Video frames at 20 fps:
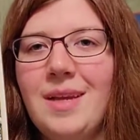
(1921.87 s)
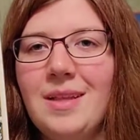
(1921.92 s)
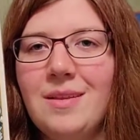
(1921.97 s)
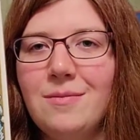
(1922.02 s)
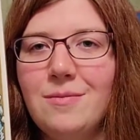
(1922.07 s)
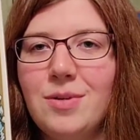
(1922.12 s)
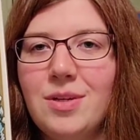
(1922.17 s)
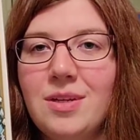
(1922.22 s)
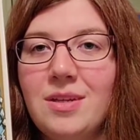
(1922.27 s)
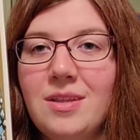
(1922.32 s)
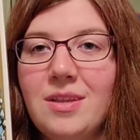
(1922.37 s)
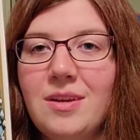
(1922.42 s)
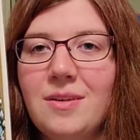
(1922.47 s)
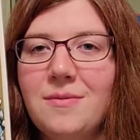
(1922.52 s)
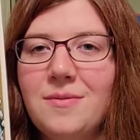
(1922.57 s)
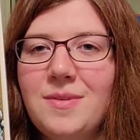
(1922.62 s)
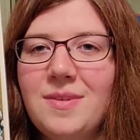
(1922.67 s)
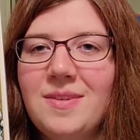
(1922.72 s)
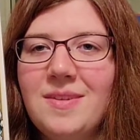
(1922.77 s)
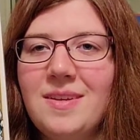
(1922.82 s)
really
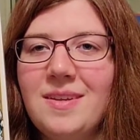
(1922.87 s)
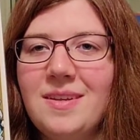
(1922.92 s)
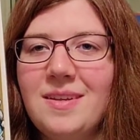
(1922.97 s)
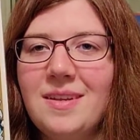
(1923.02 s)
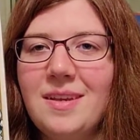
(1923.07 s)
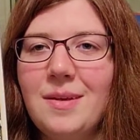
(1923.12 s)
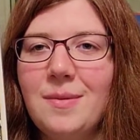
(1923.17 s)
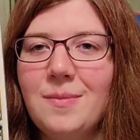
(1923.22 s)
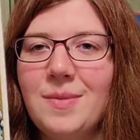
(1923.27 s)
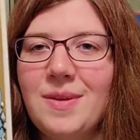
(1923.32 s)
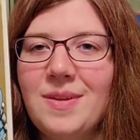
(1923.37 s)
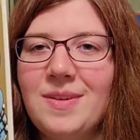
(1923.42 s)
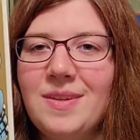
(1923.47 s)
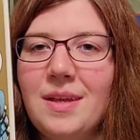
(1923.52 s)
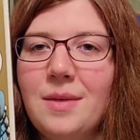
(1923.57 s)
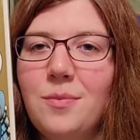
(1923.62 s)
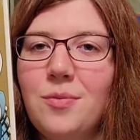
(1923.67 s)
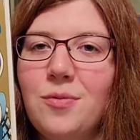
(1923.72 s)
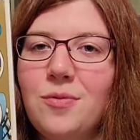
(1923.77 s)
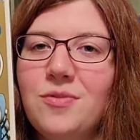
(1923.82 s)
loved seeing him in
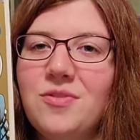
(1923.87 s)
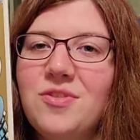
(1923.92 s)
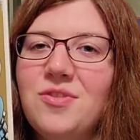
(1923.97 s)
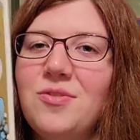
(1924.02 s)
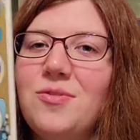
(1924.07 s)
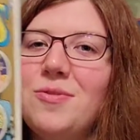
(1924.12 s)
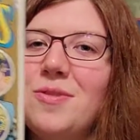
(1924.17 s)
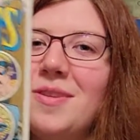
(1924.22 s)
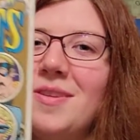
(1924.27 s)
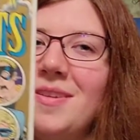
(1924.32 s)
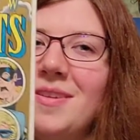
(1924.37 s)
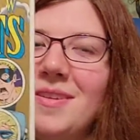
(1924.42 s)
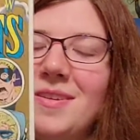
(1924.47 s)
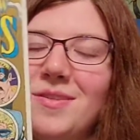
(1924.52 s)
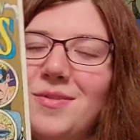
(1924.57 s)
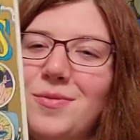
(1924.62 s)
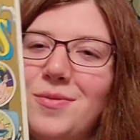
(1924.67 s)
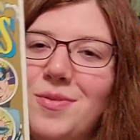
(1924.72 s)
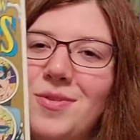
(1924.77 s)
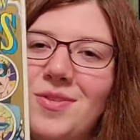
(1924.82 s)
Deadpool 2. I
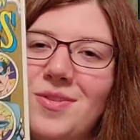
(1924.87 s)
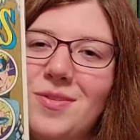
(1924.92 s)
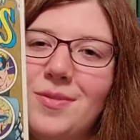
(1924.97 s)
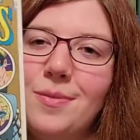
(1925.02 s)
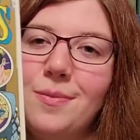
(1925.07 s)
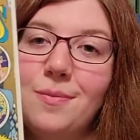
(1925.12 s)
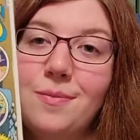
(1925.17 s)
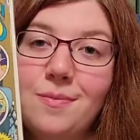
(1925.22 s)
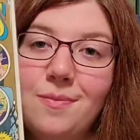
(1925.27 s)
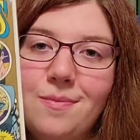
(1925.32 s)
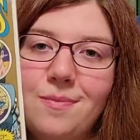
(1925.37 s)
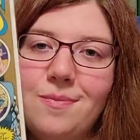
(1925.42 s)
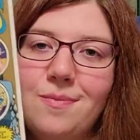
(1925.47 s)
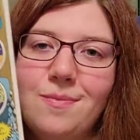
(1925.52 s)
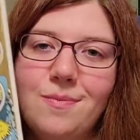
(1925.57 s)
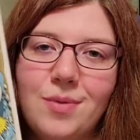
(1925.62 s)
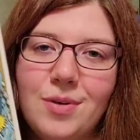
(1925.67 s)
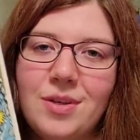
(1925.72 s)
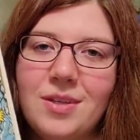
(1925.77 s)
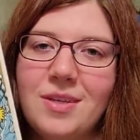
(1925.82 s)
think it was
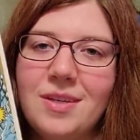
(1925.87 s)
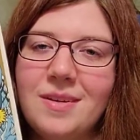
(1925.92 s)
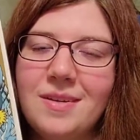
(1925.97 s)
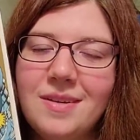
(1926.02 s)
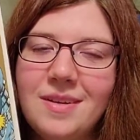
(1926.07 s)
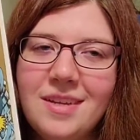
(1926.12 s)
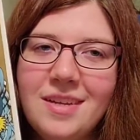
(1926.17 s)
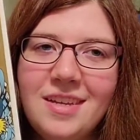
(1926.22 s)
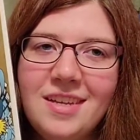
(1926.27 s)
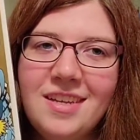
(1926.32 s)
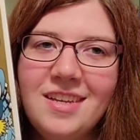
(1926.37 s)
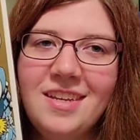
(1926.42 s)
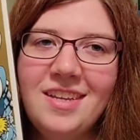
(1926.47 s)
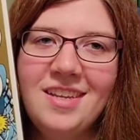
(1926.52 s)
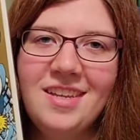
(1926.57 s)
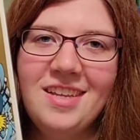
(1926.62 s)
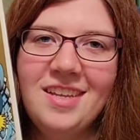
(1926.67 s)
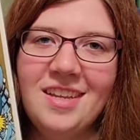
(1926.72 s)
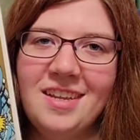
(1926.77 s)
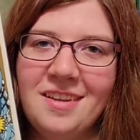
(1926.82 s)
brilliant.
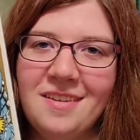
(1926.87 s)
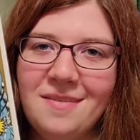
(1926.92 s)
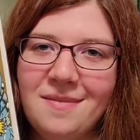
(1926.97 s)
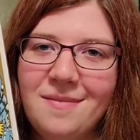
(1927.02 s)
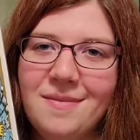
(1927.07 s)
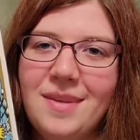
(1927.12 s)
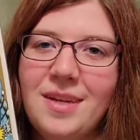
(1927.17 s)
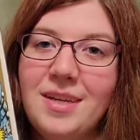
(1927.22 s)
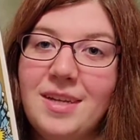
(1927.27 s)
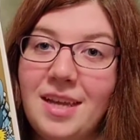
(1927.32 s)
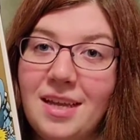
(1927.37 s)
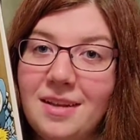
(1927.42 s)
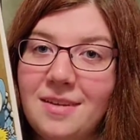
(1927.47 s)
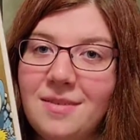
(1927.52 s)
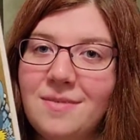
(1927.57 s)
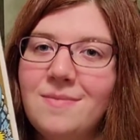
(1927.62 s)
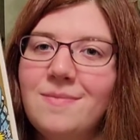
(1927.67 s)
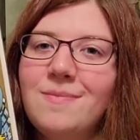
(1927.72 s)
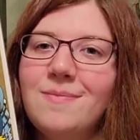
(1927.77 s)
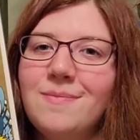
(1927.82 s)
And
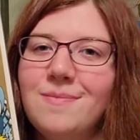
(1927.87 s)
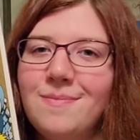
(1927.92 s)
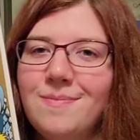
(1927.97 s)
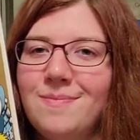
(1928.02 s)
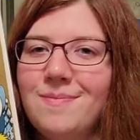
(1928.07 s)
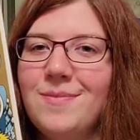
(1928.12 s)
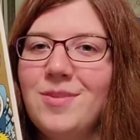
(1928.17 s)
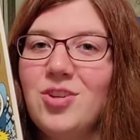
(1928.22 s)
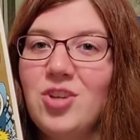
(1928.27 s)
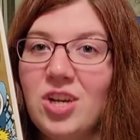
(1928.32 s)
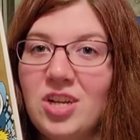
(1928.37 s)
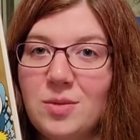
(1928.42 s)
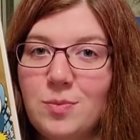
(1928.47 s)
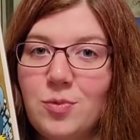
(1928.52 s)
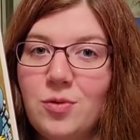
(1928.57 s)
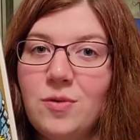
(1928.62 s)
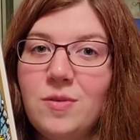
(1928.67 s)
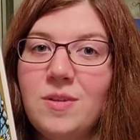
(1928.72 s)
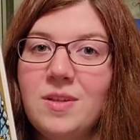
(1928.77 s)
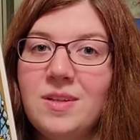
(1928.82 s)
again, Josh
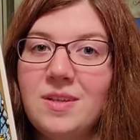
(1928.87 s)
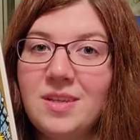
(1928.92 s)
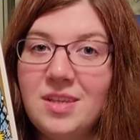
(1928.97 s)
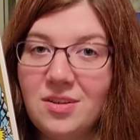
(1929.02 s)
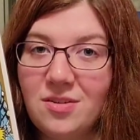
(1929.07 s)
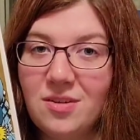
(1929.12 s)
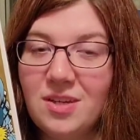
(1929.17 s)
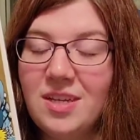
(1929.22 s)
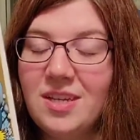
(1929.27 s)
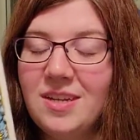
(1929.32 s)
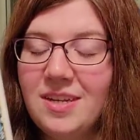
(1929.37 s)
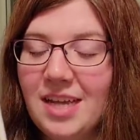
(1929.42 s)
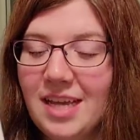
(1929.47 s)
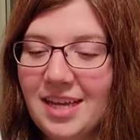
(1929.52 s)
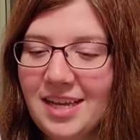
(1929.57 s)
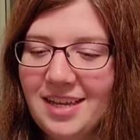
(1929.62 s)
Brolin killed it.